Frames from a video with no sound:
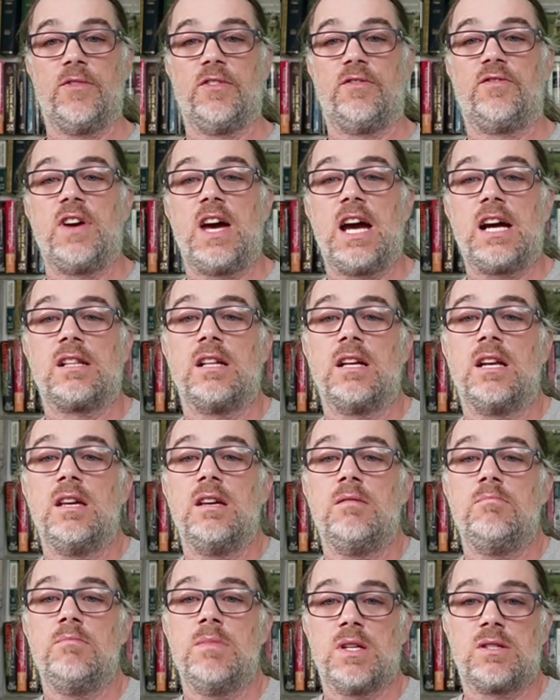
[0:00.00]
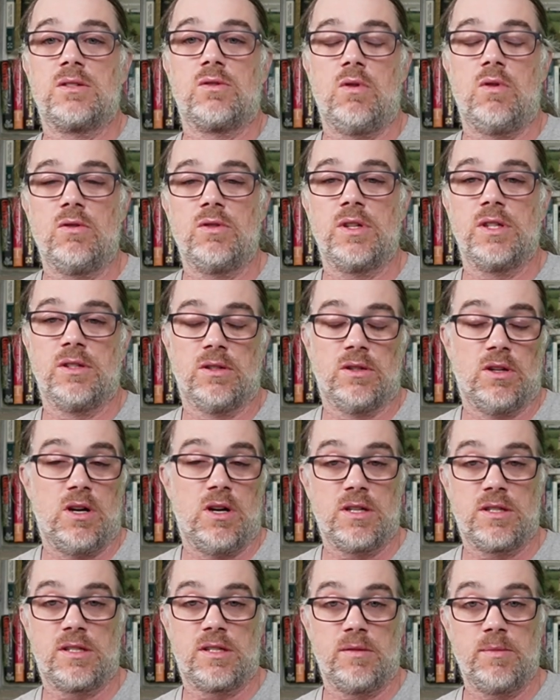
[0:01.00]
fact that he misquoted the
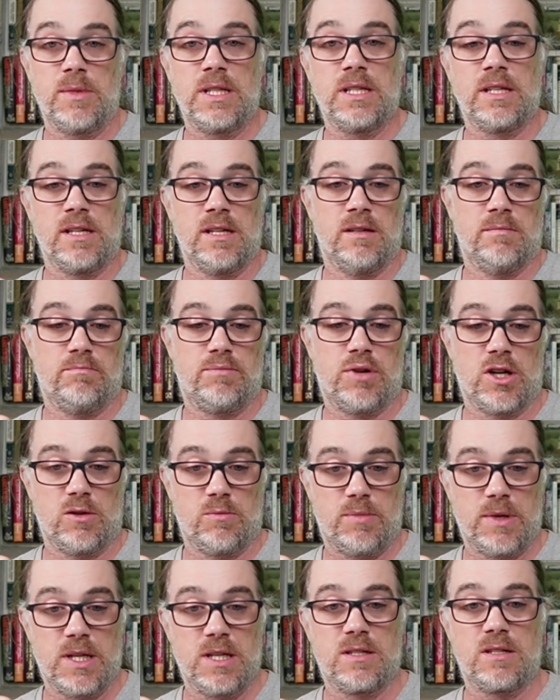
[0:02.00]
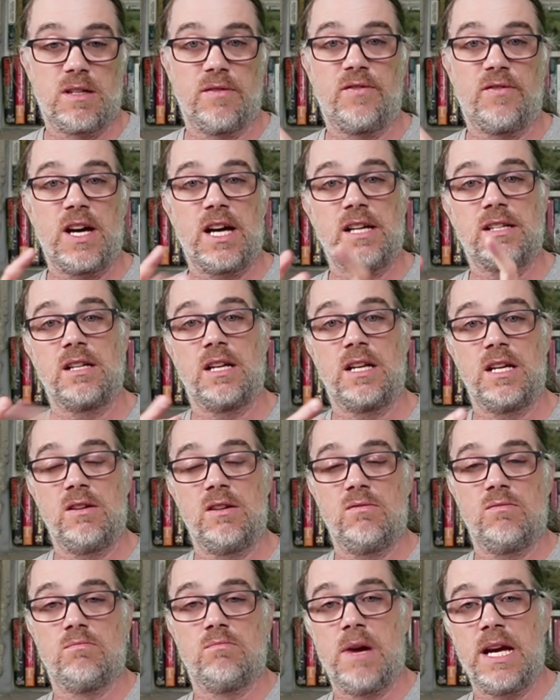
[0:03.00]
law seemingly on purpose, the fact that
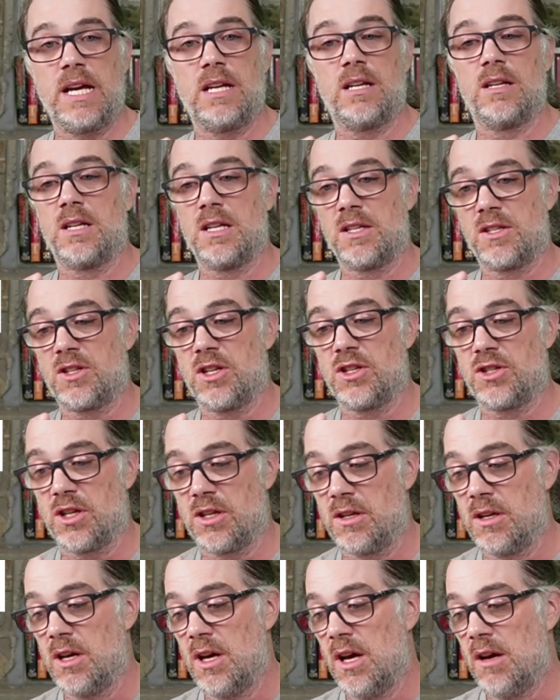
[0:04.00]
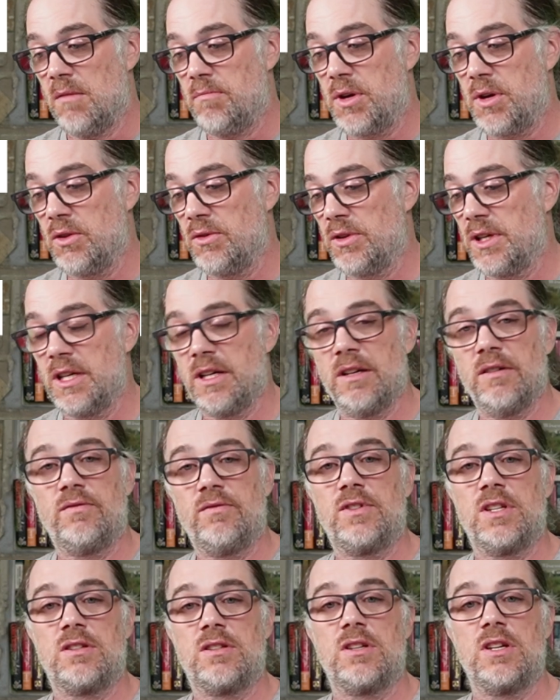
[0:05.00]
he made a
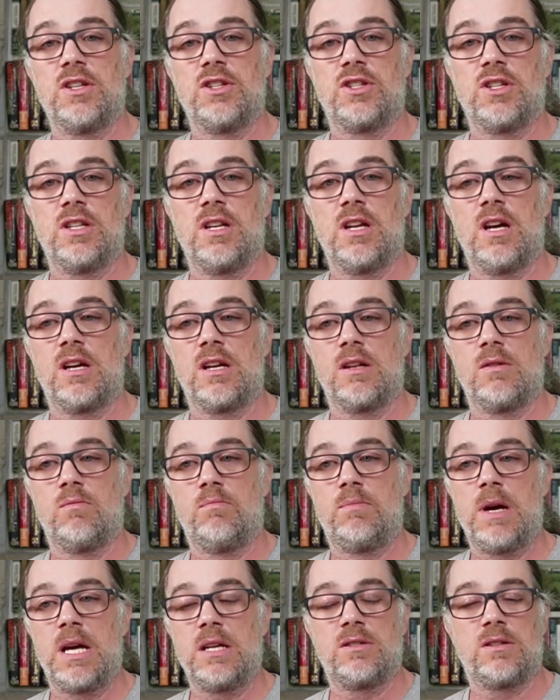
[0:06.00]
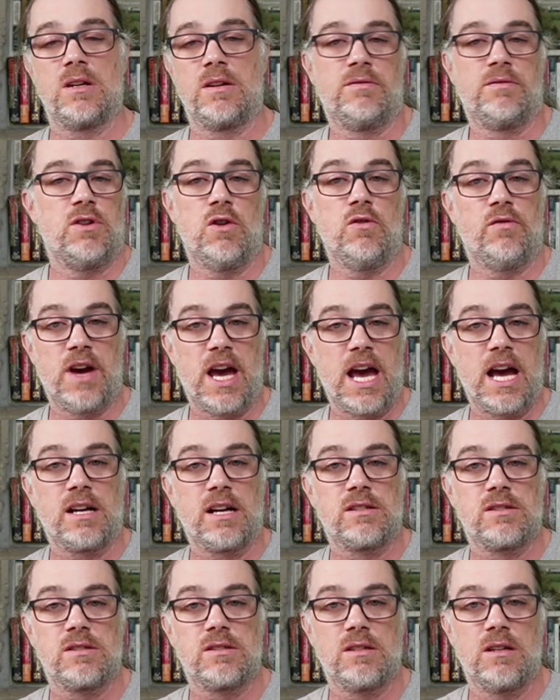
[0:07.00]
punitive decision based on no
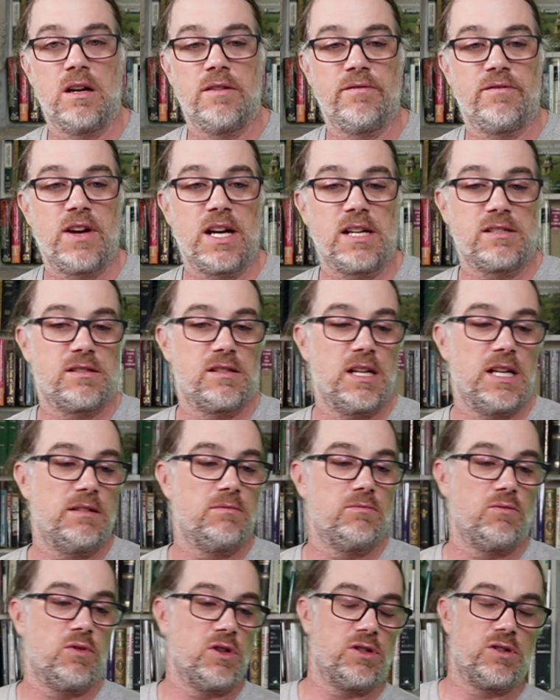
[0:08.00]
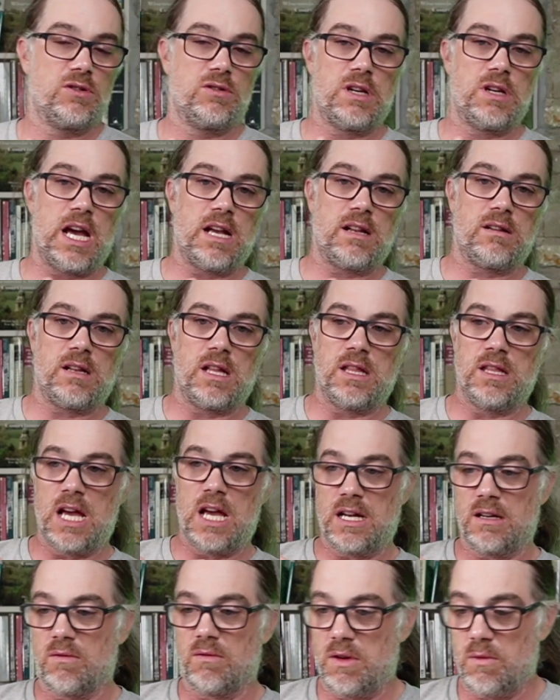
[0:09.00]
facts, on facts that were, and
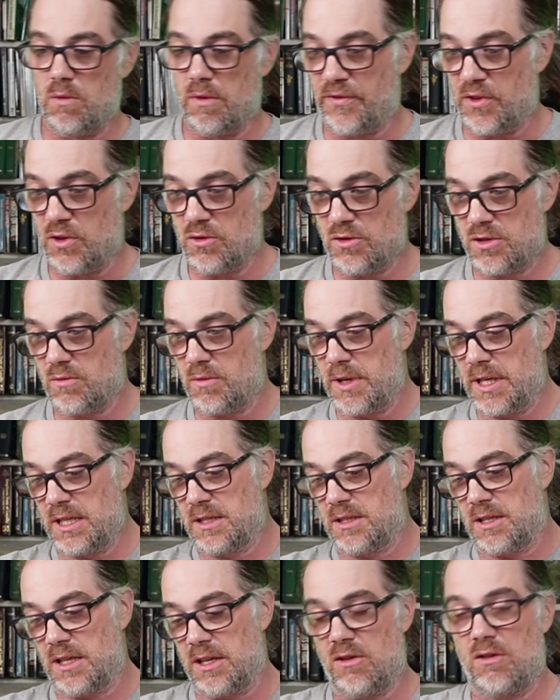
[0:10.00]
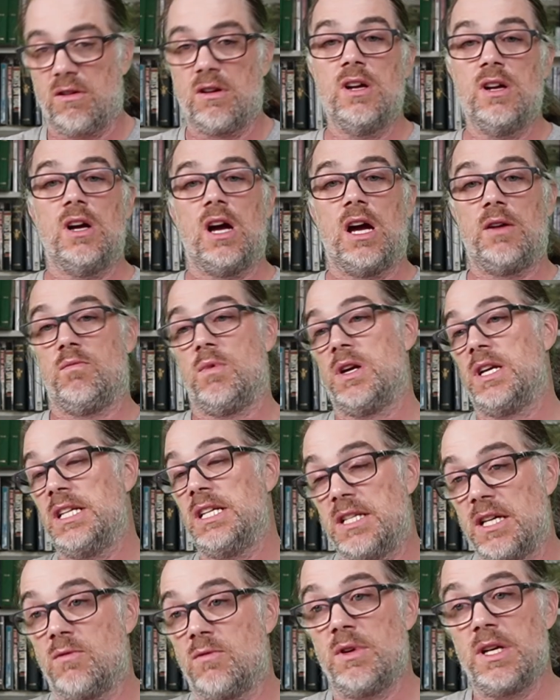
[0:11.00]
then he refused to reconsider. And when he
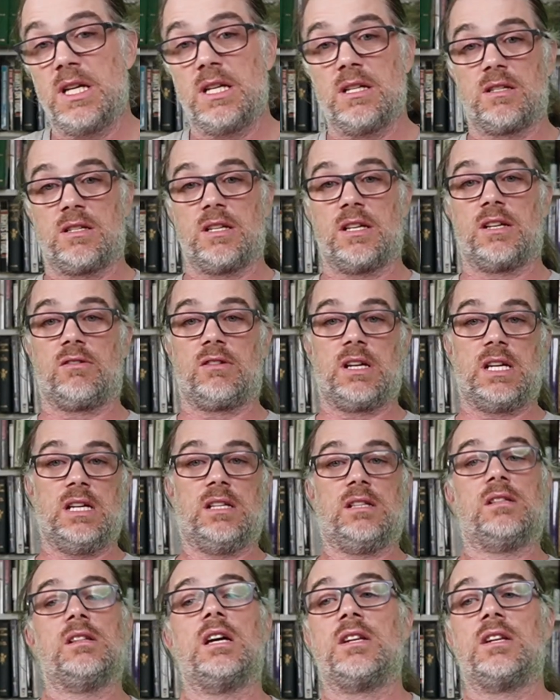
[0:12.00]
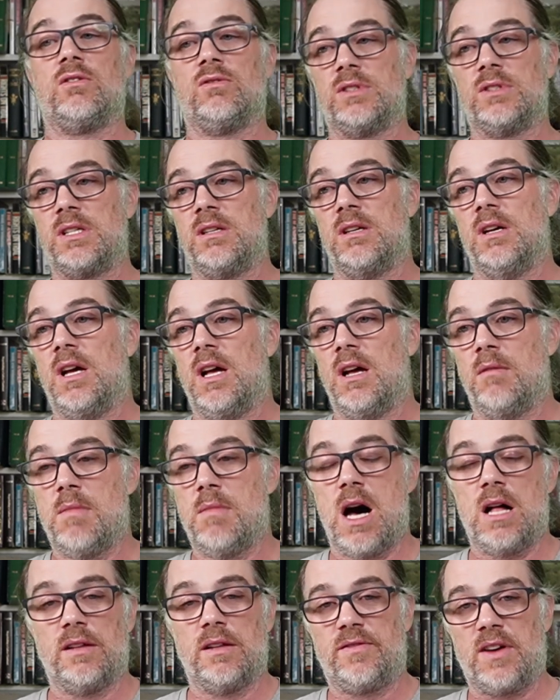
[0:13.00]
did reconsider, he then only
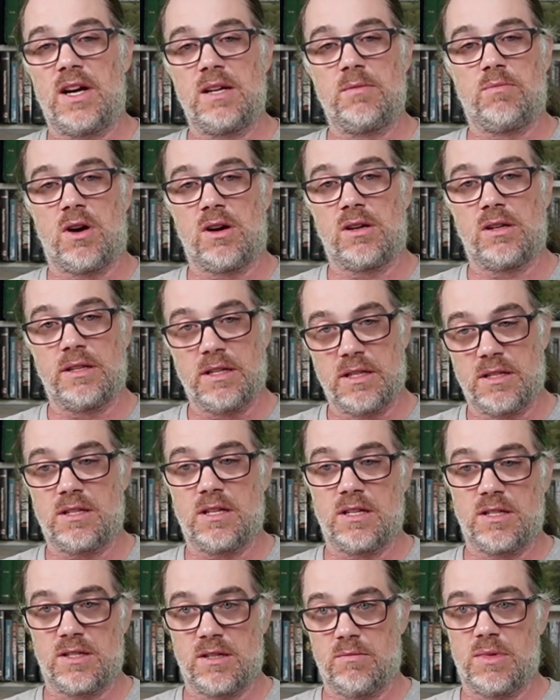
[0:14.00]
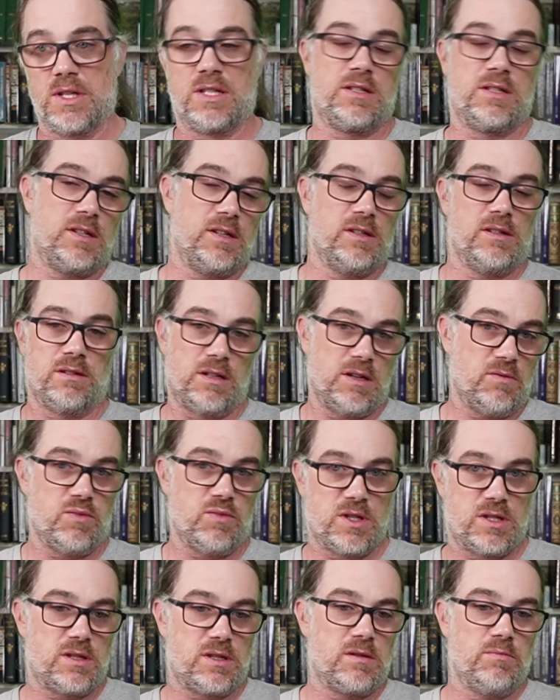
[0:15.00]
mollified part of the decision, but still it
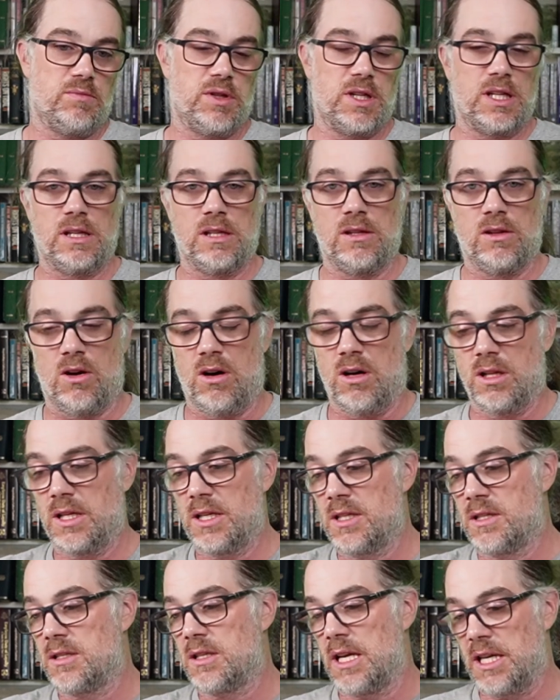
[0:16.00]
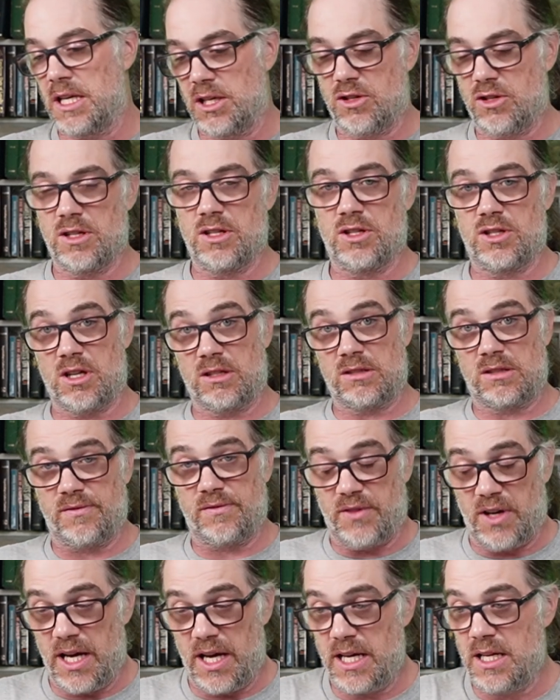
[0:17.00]
was completely lawless and he couldn't
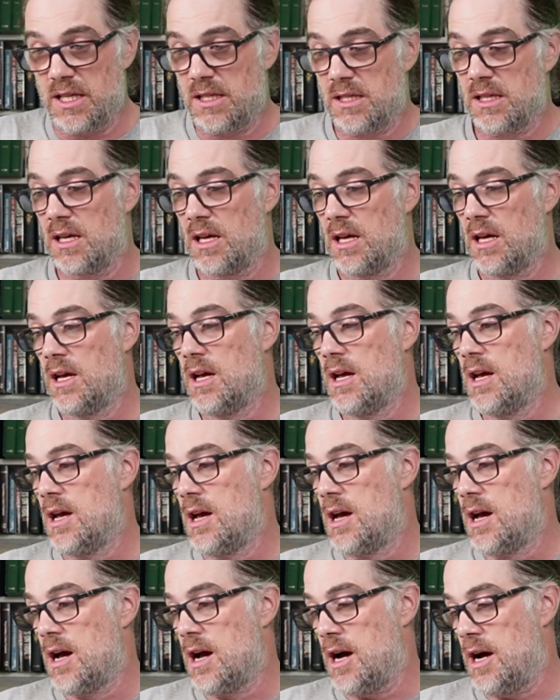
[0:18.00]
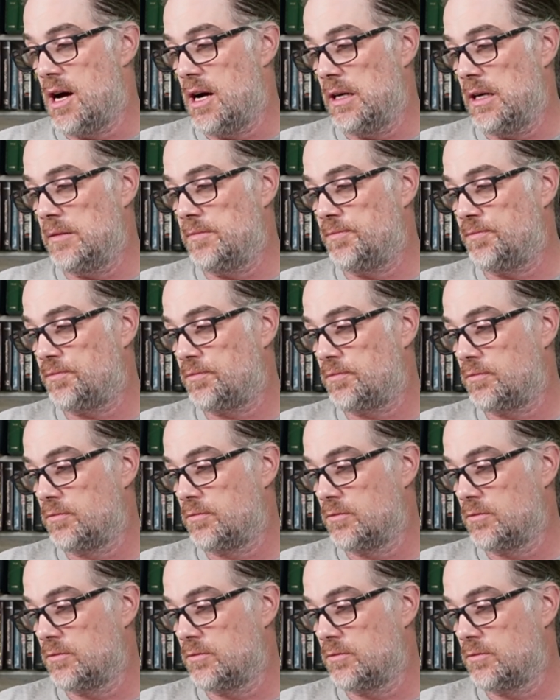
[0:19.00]
justify it. And